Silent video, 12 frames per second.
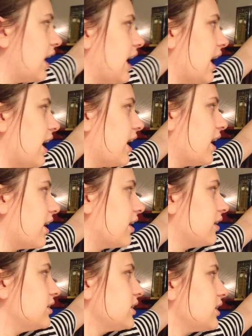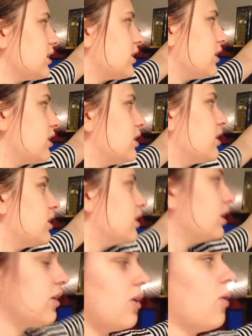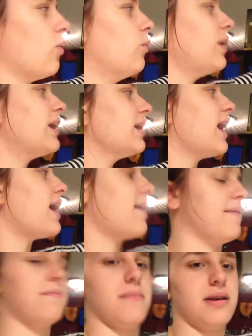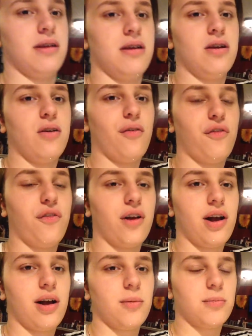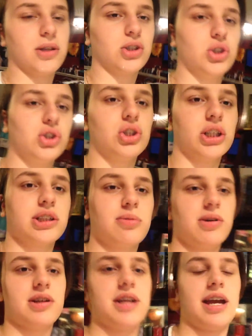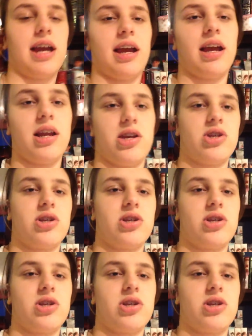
And Wilhelm from Just One Day in